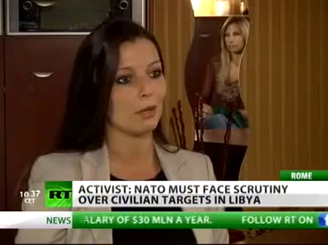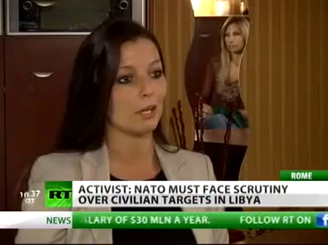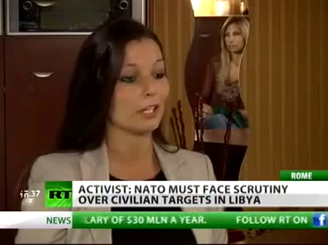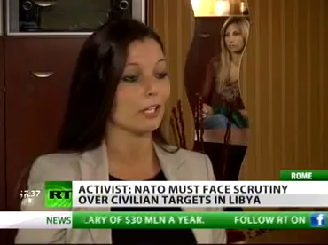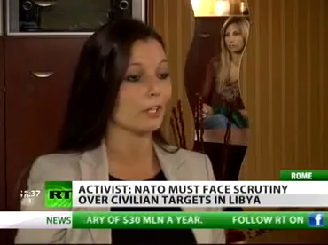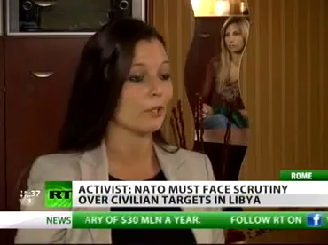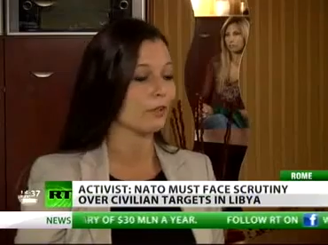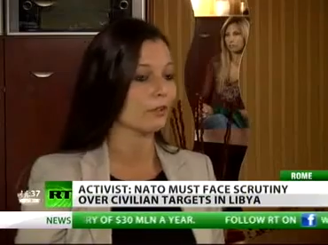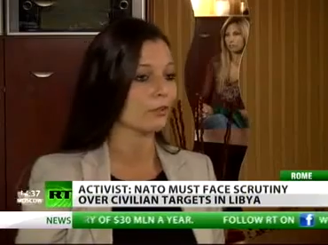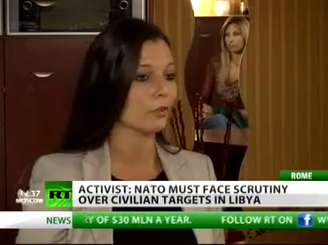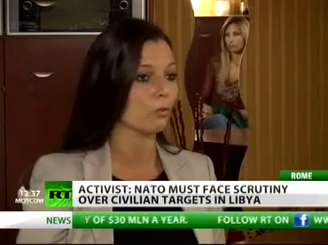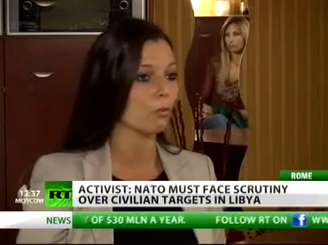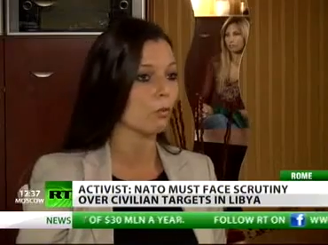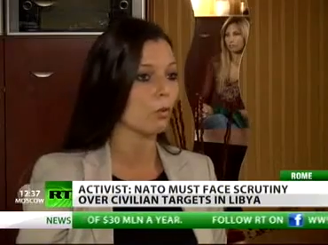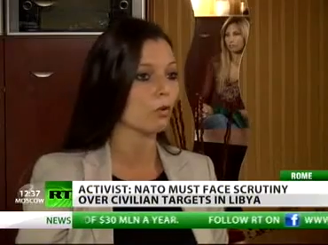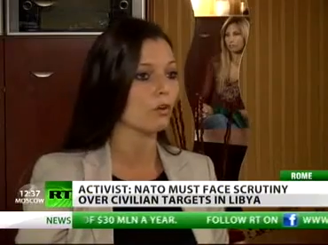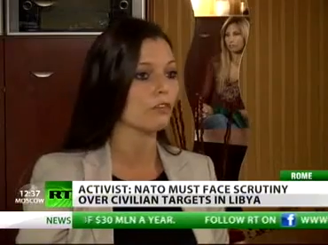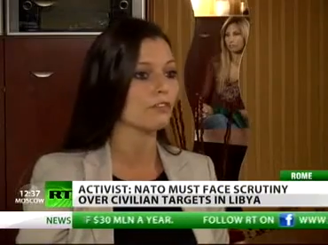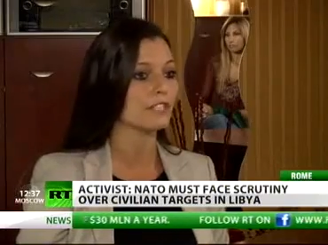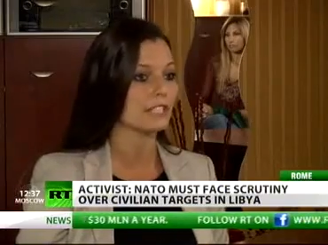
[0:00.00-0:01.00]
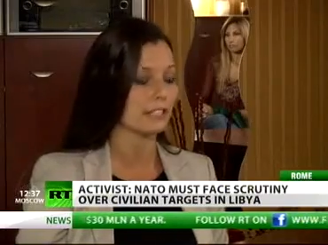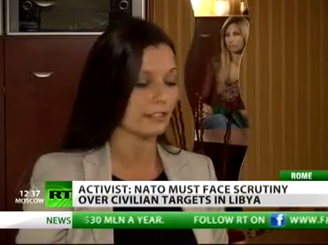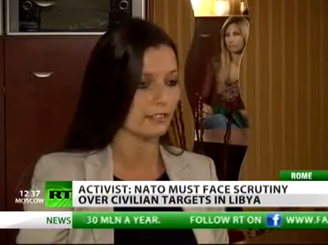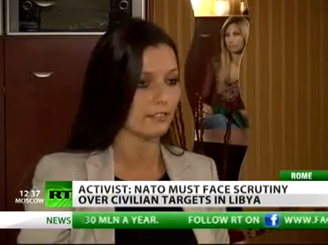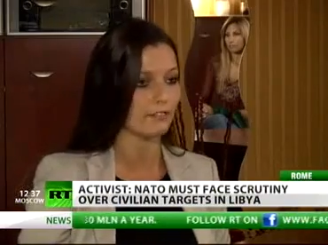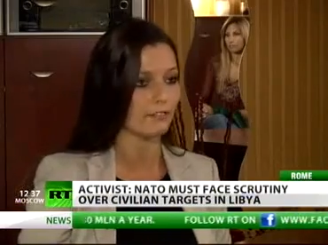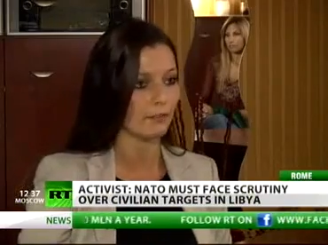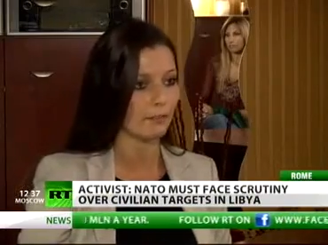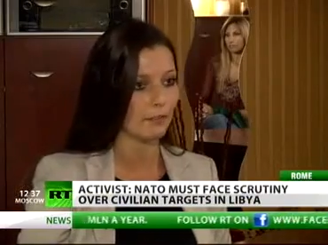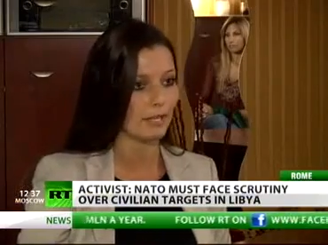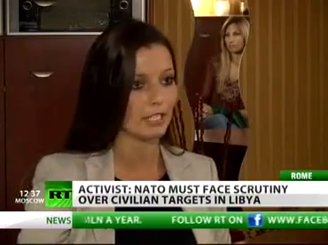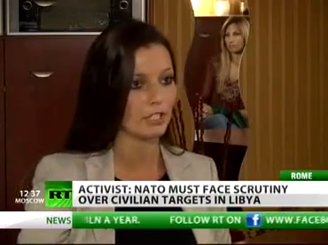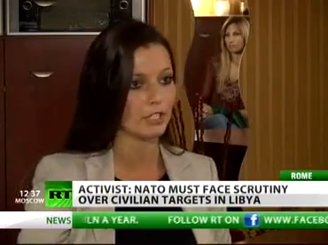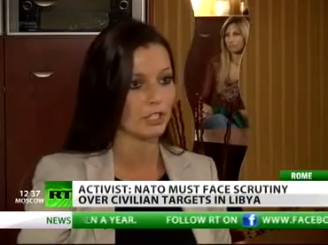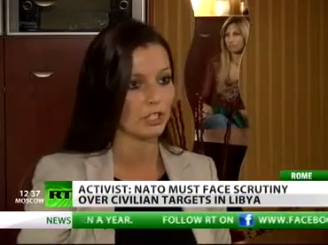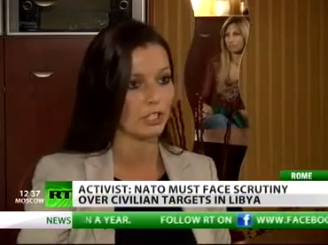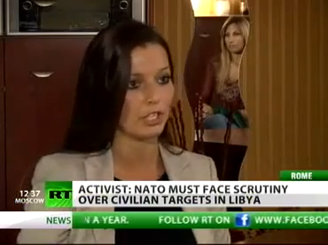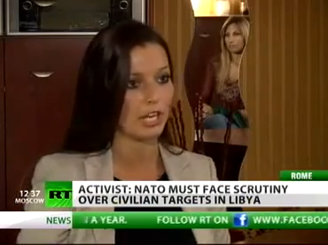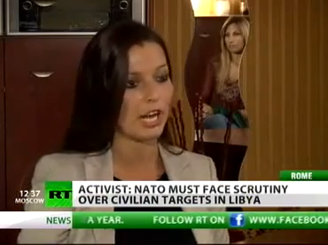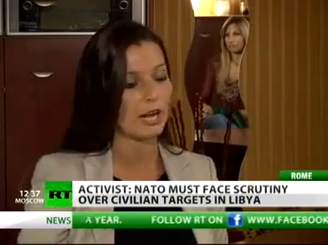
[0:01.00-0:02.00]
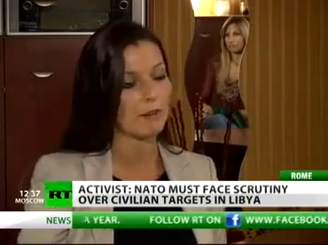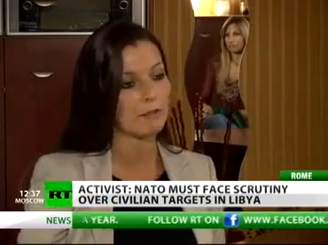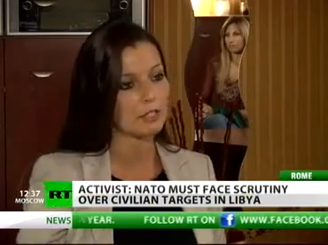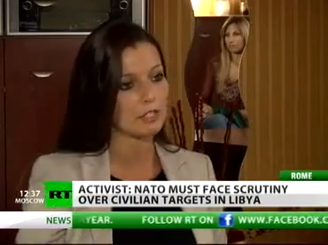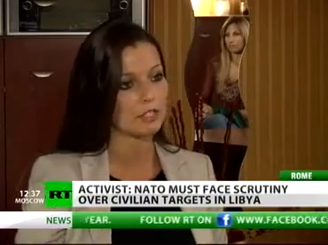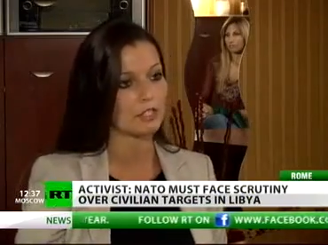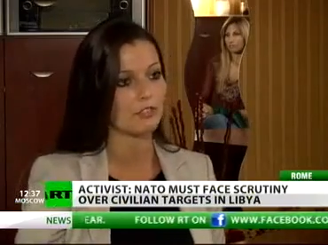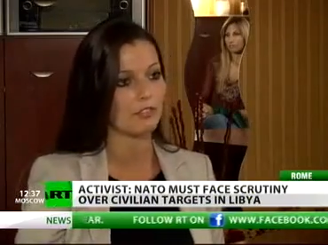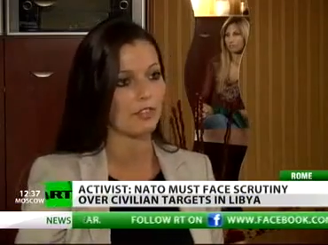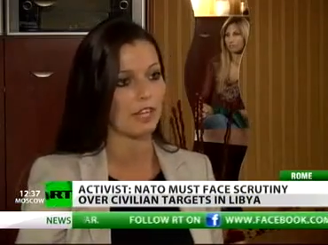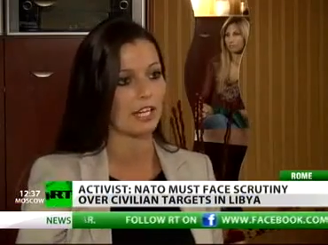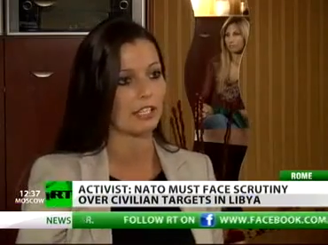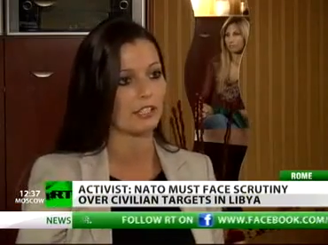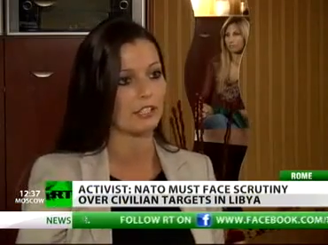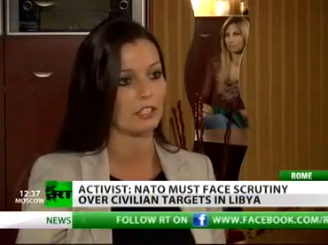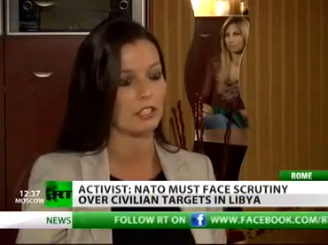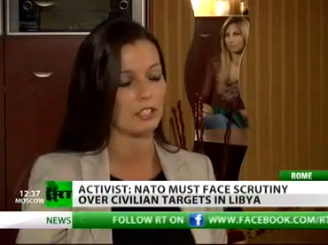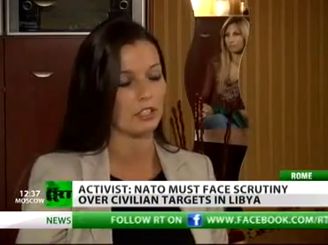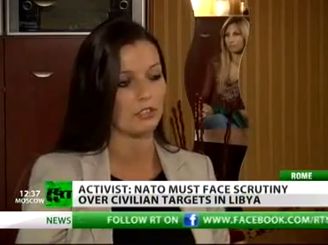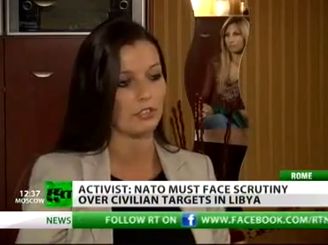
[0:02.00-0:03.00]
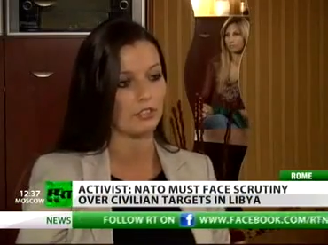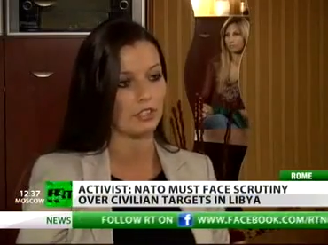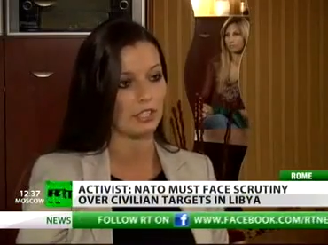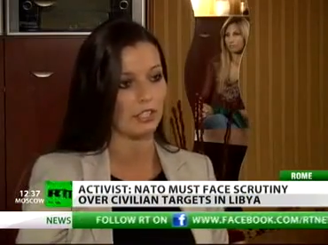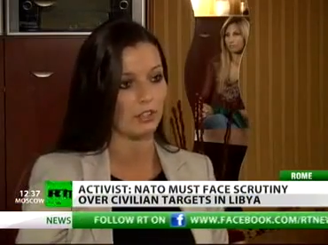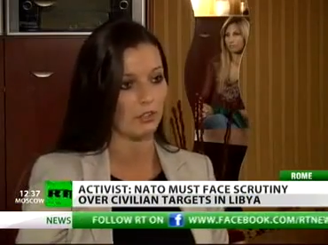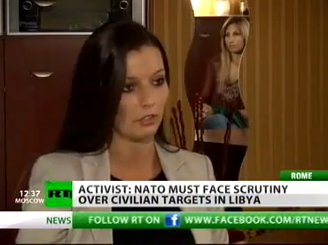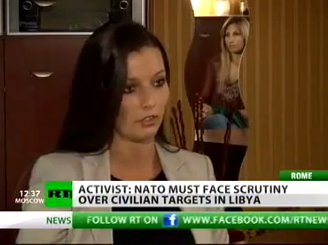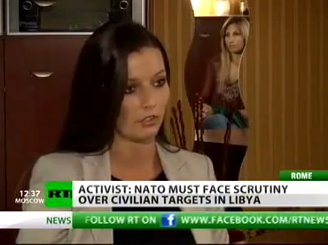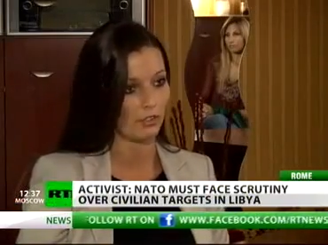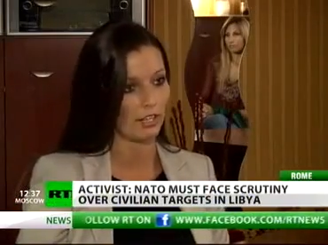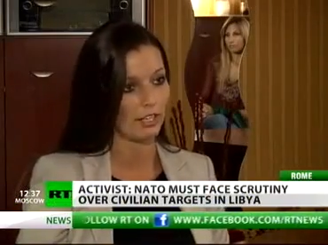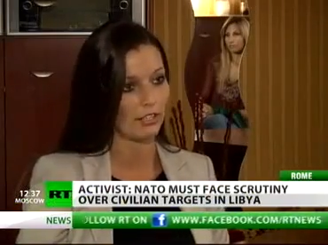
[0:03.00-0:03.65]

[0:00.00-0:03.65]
by you as a war of disinformation. How much of that did you see on the